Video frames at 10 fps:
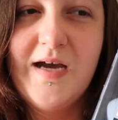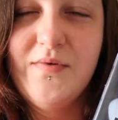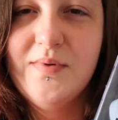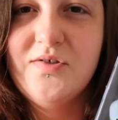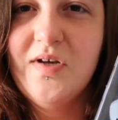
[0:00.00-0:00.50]

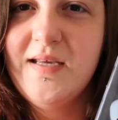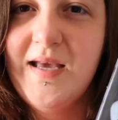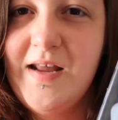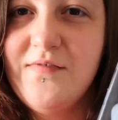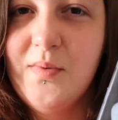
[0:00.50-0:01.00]
everyone's trying to
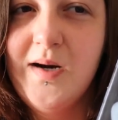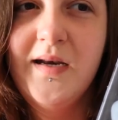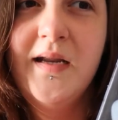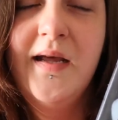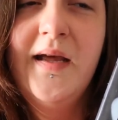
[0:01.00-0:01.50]
kill
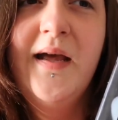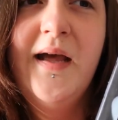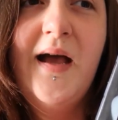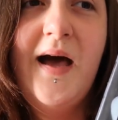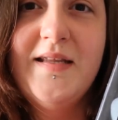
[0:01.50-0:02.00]
everyone,
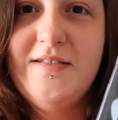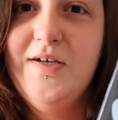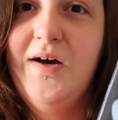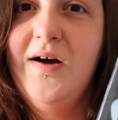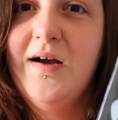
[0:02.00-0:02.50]
and it's
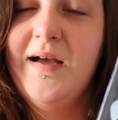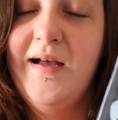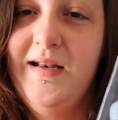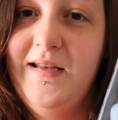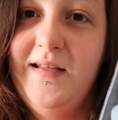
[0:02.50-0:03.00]
dark
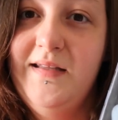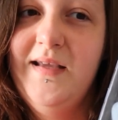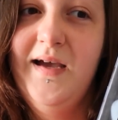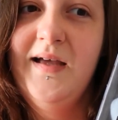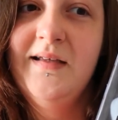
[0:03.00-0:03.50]
and
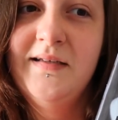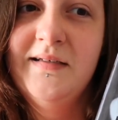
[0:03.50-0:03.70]
yeah,